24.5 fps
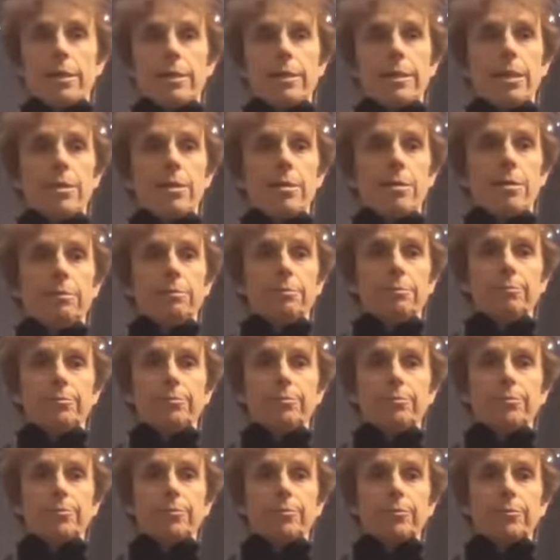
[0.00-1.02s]
to center.
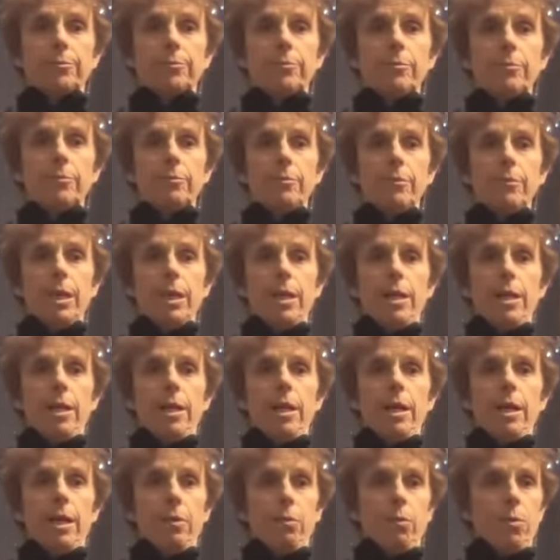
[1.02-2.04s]

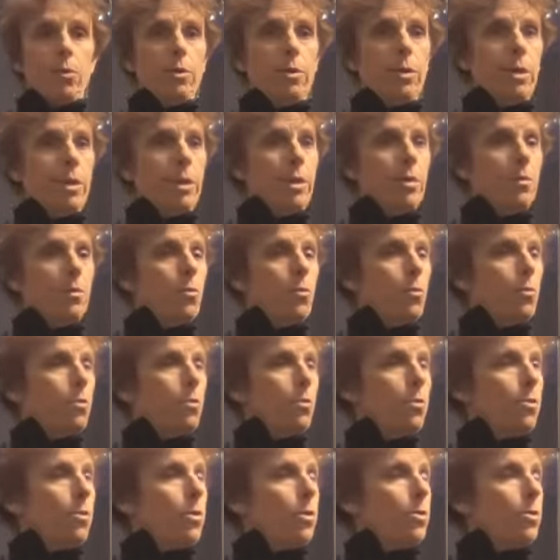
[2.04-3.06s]
And we'll
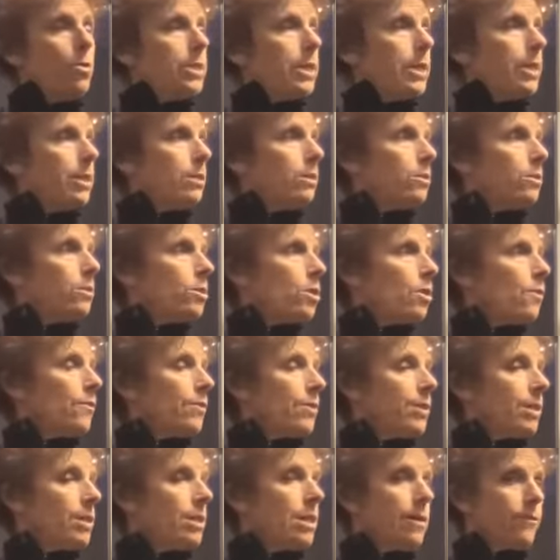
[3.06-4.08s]
rotate and look over
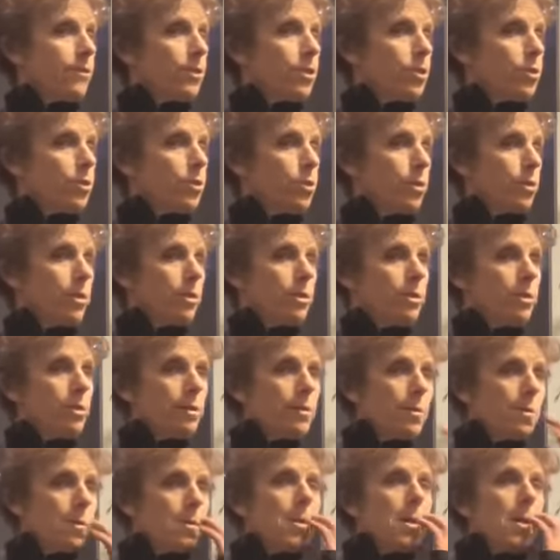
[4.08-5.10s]
the left shoulder.
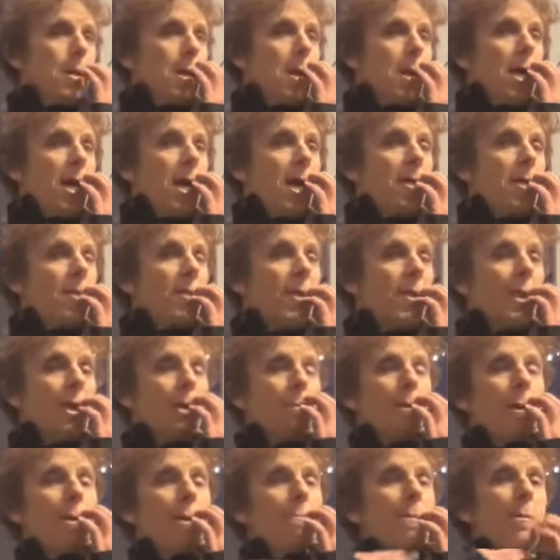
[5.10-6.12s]
And think
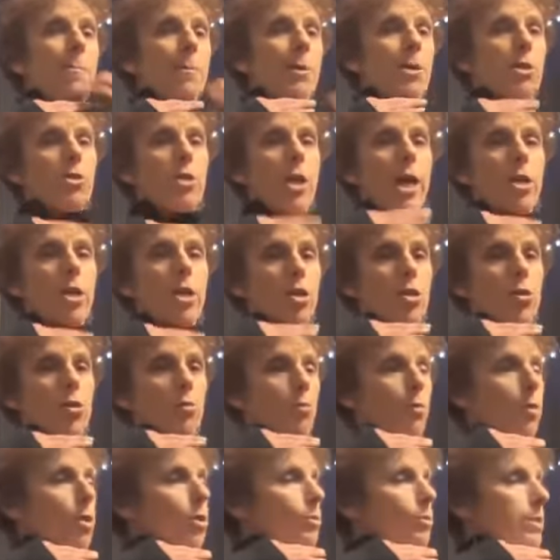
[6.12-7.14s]
about maybe as you
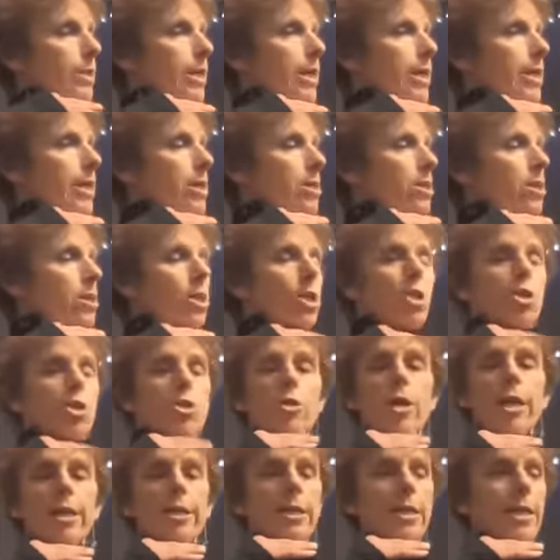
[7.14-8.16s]
rotate,
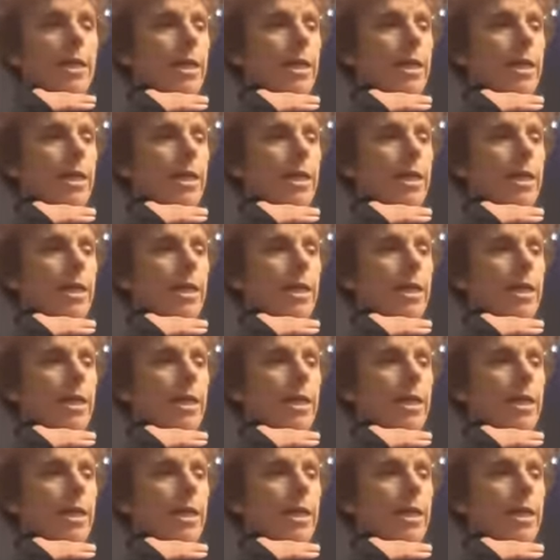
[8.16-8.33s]
trying to